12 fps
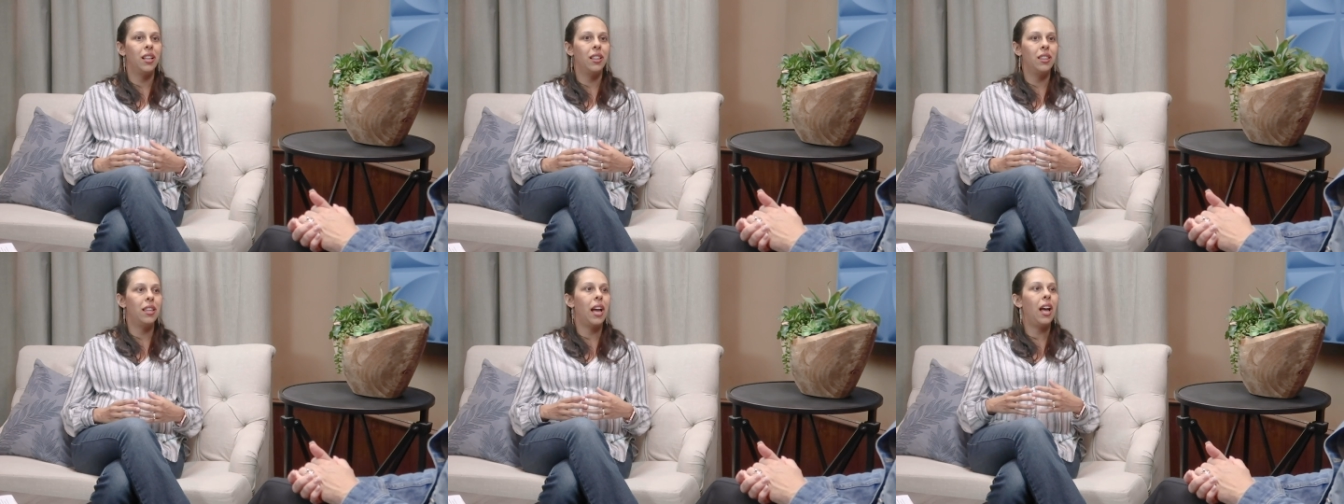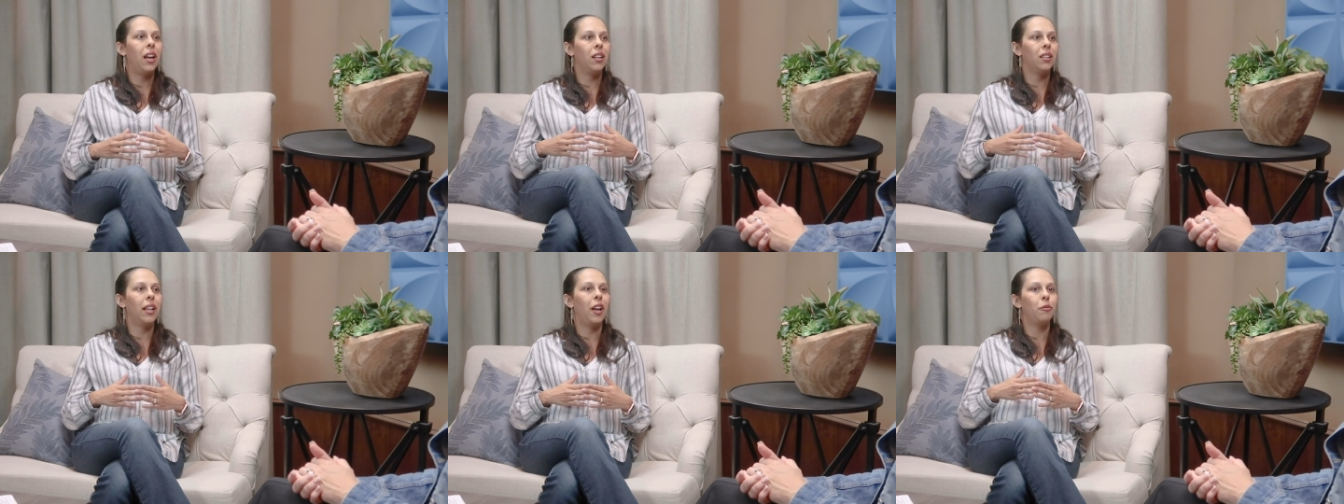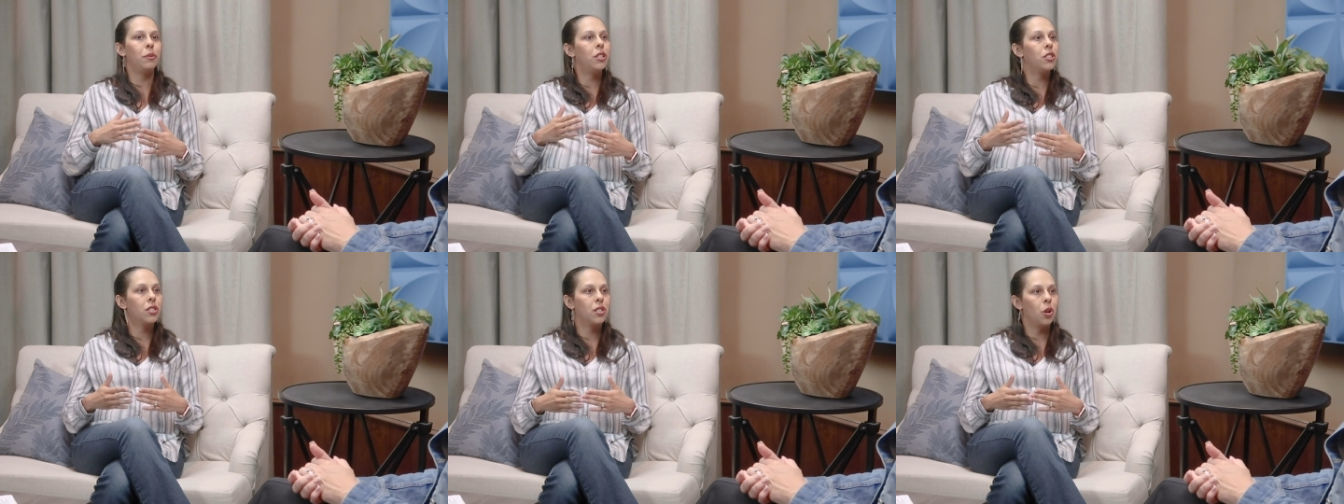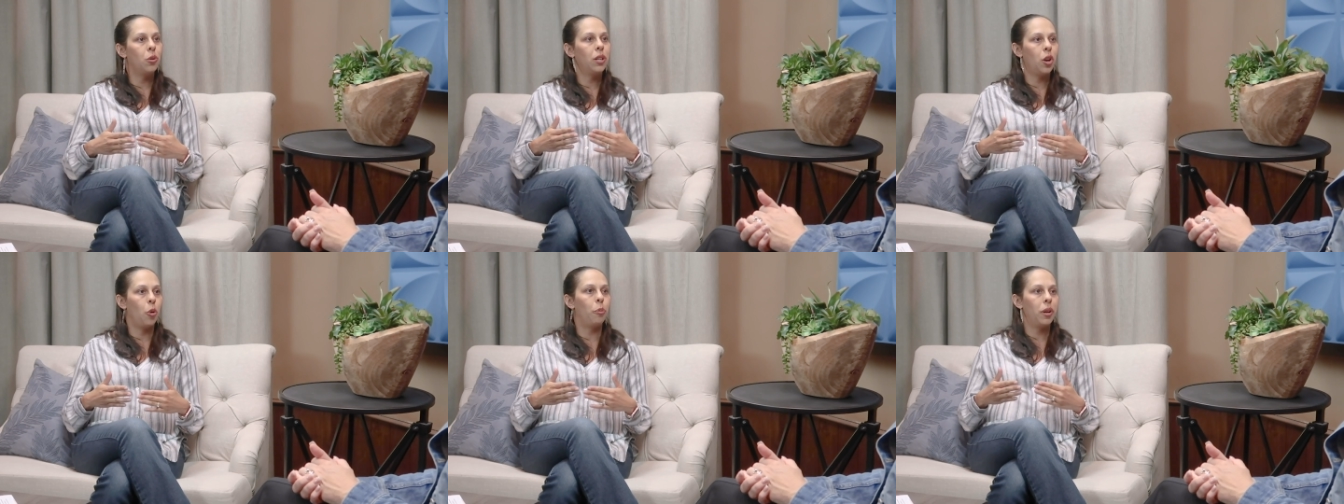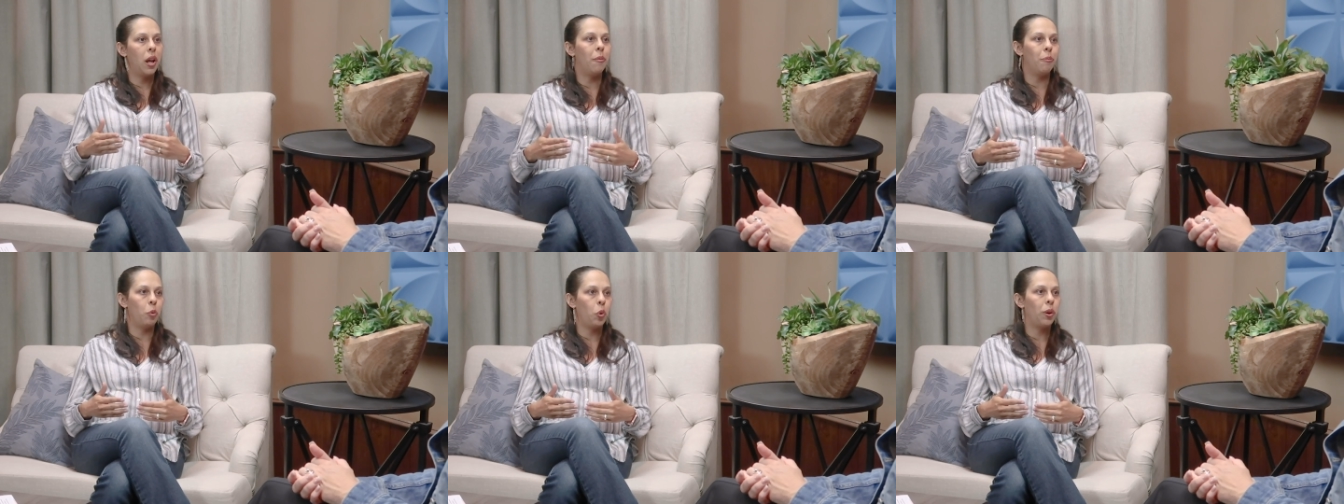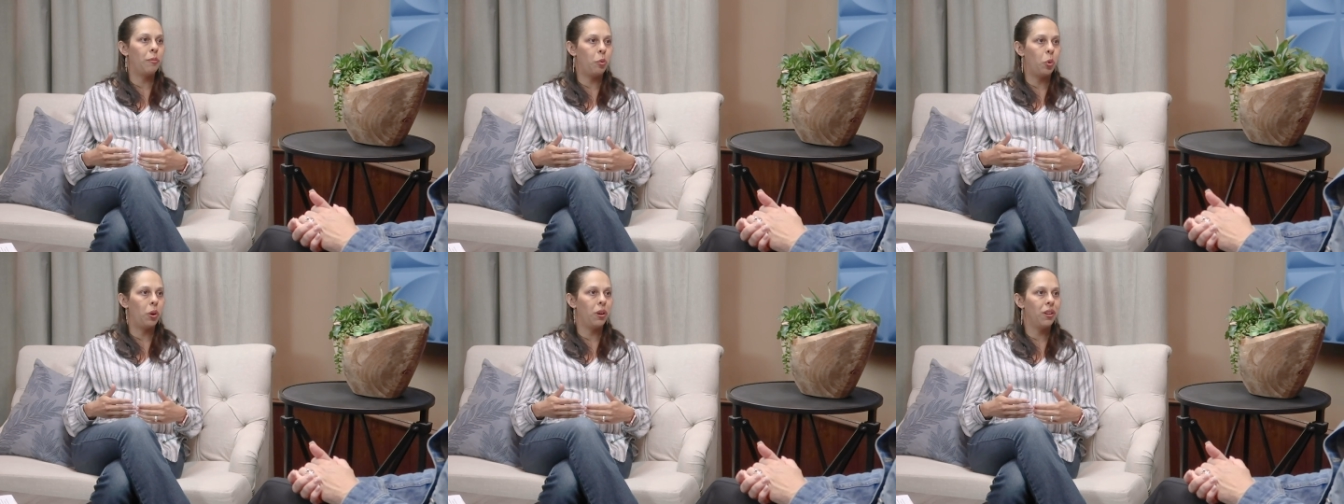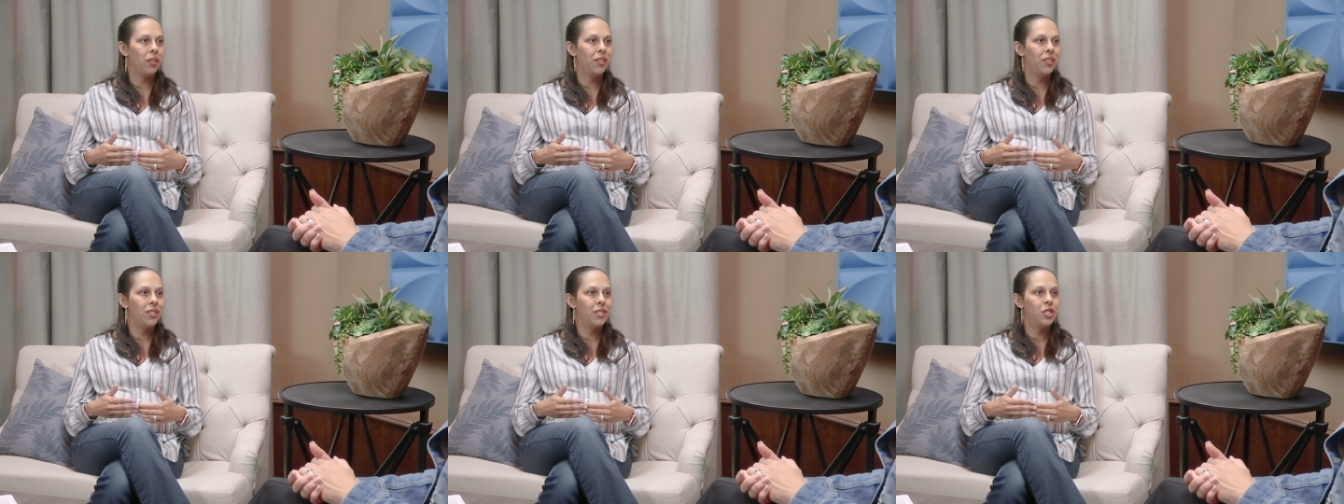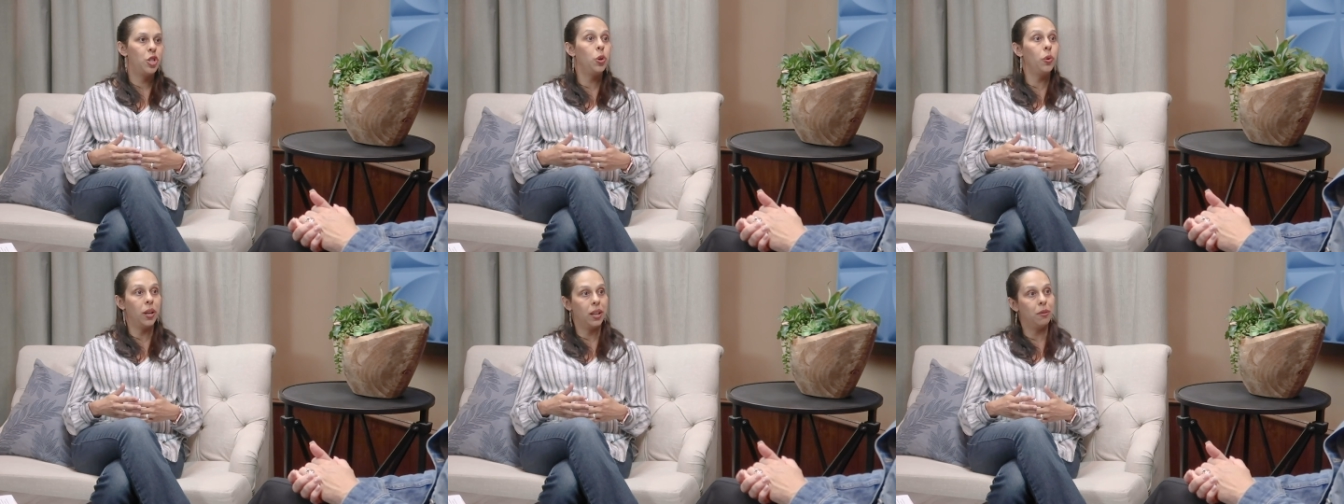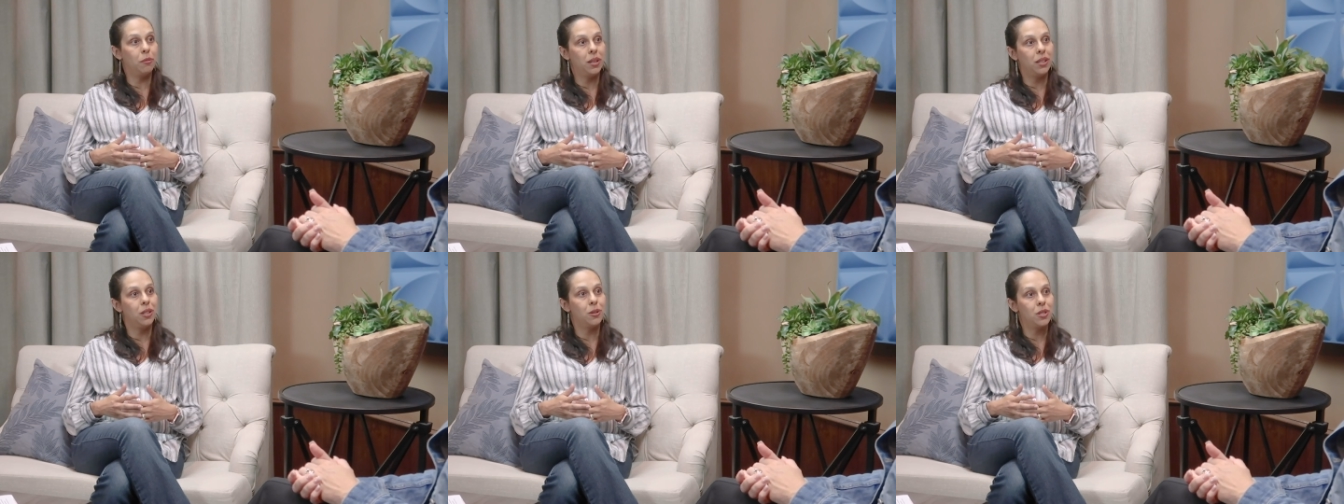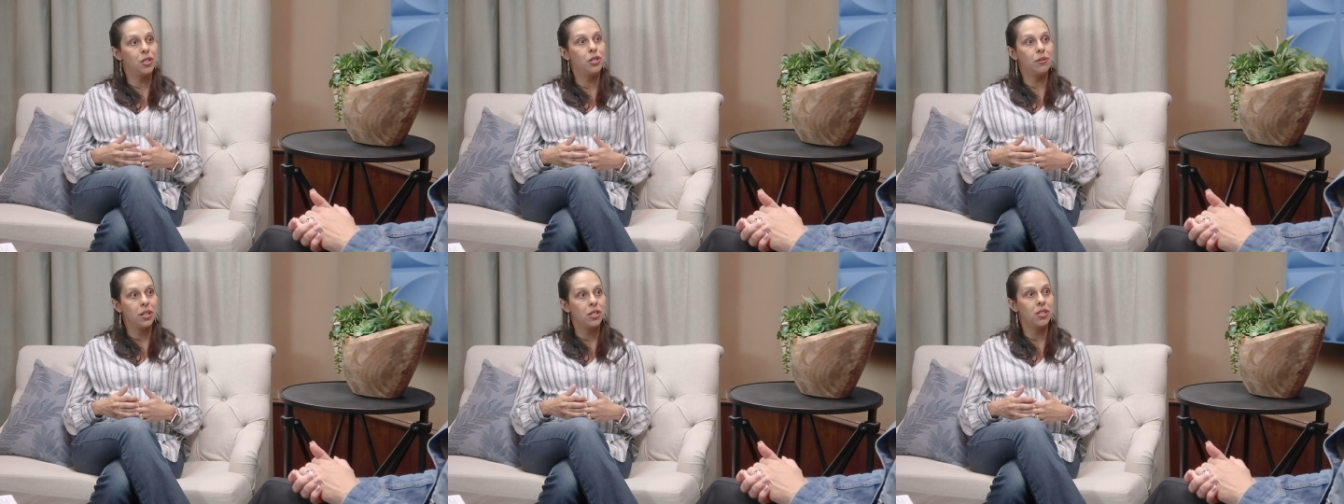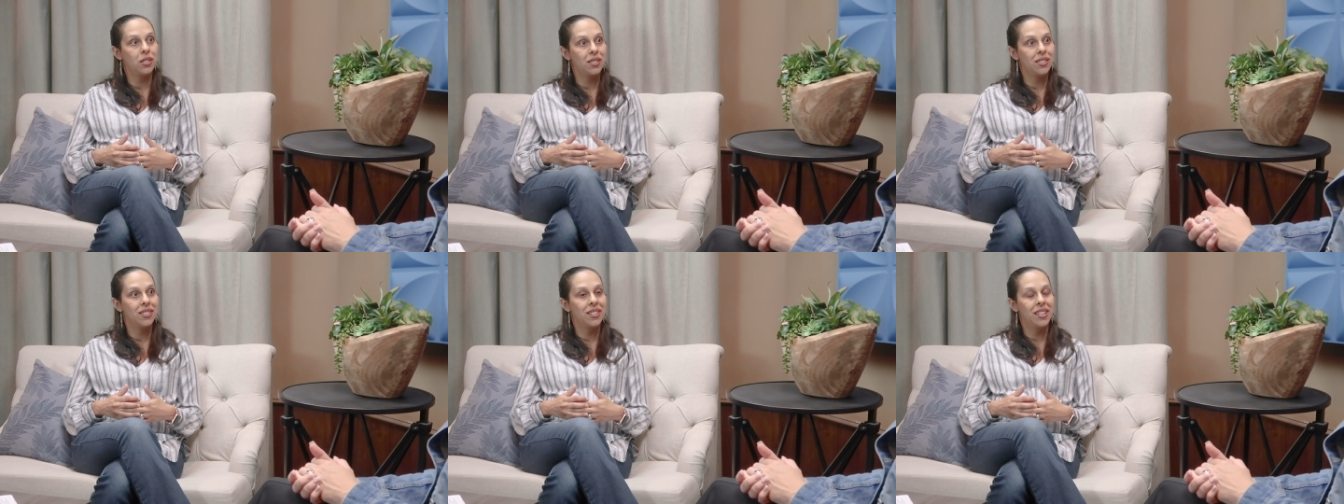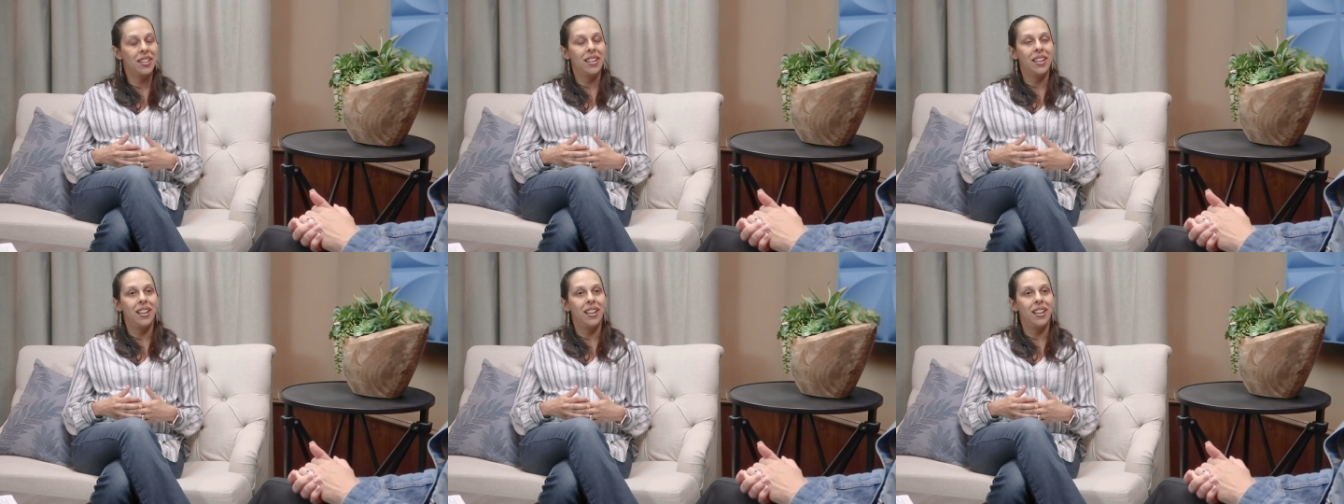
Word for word: that allowed me to slowly open up more and more to him in those situations. Yeah